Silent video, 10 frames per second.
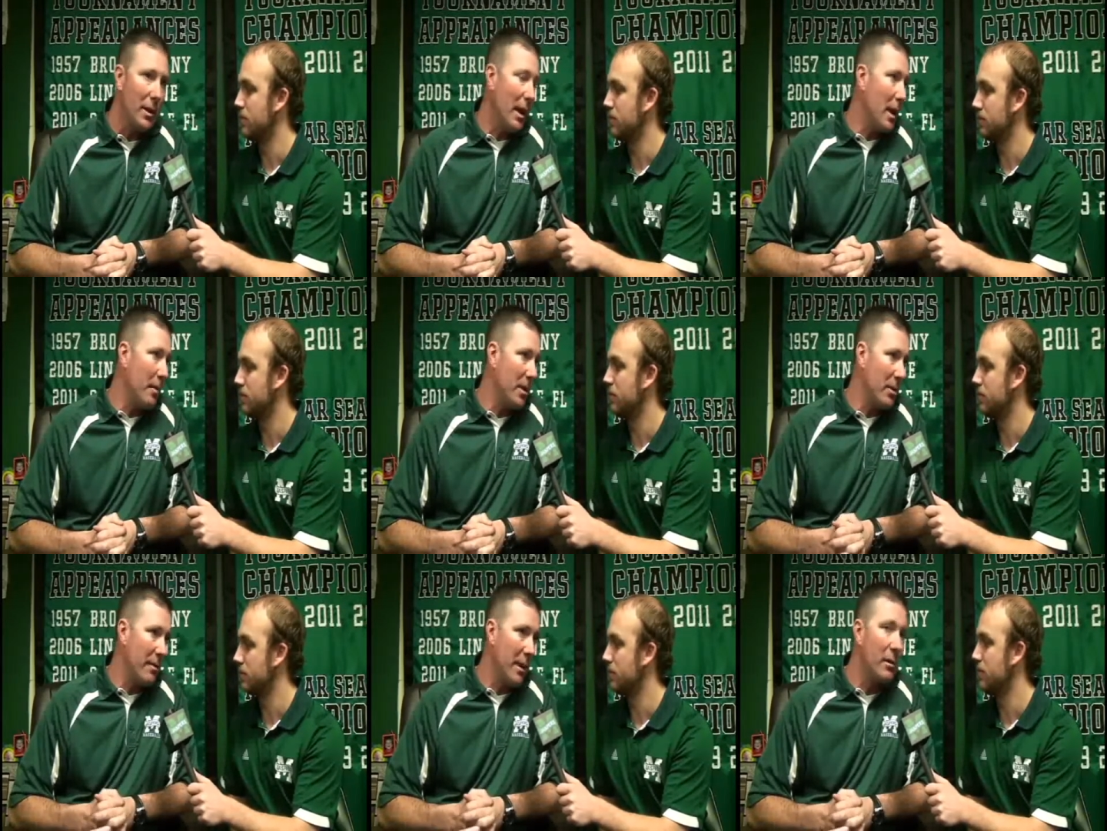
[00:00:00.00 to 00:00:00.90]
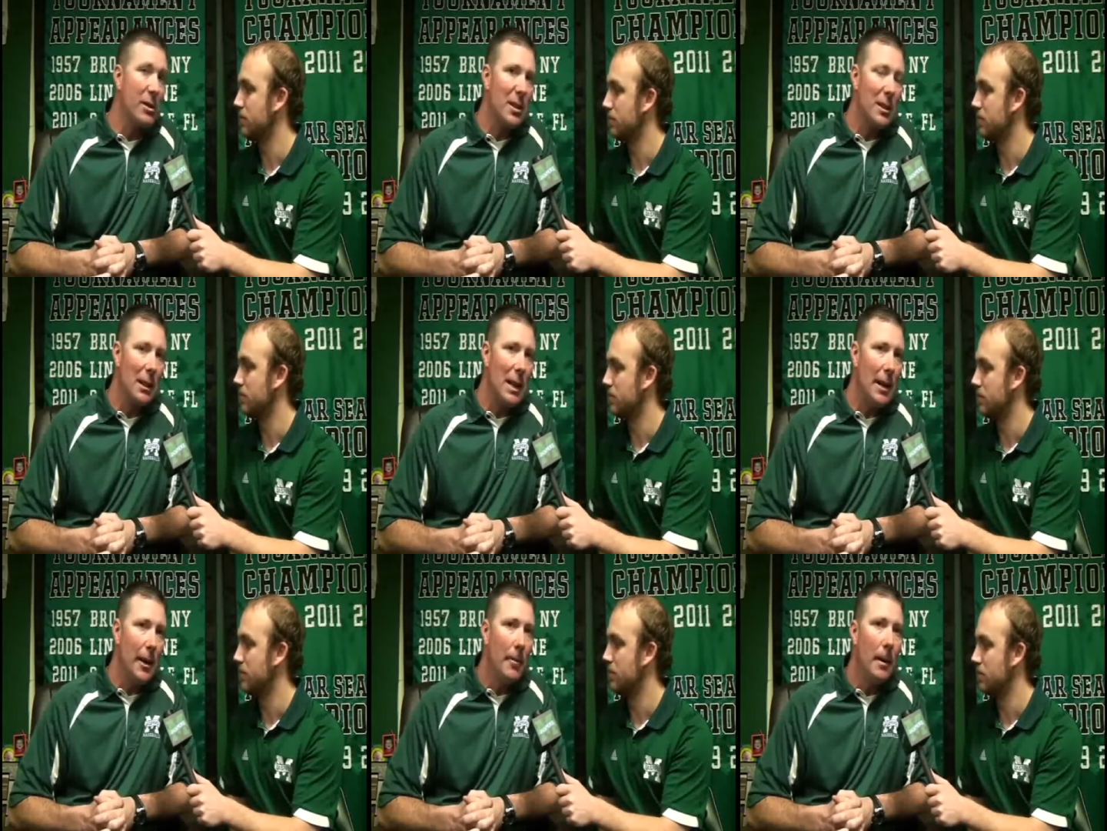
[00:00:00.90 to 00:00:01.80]
Speaker 1: and they got a bunch of veterans in the
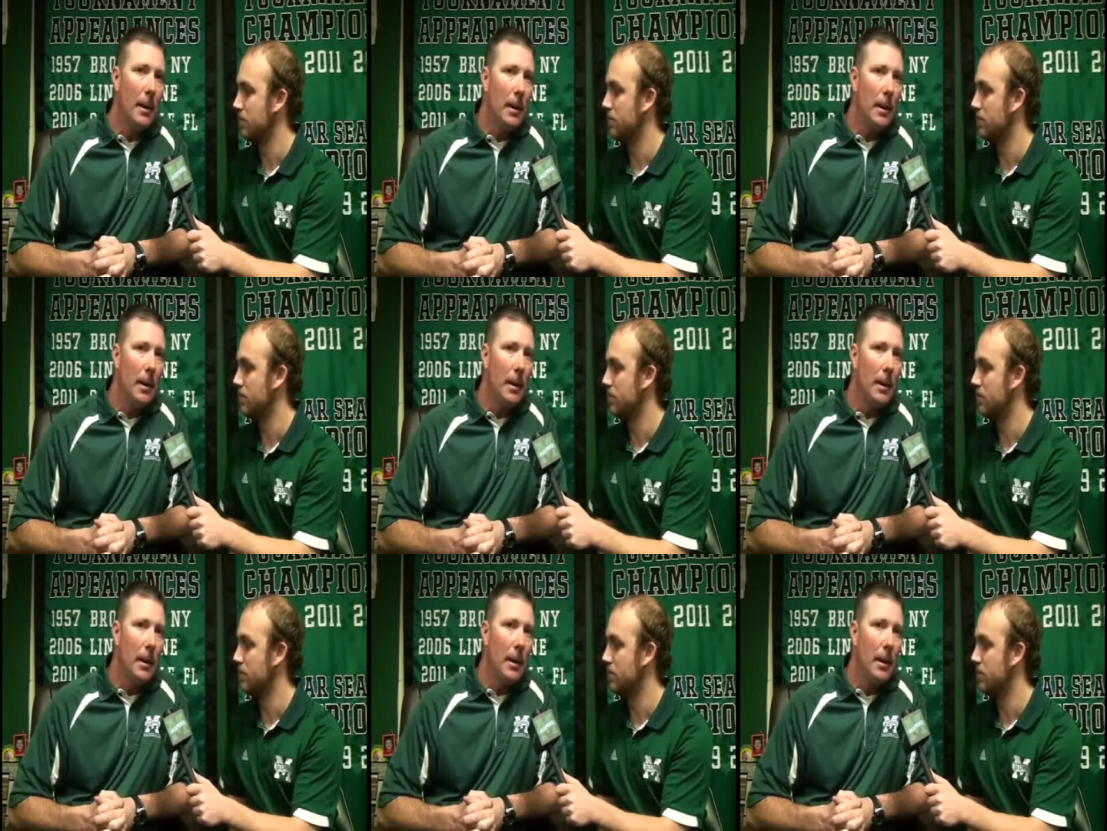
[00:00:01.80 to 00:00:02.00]
lineup.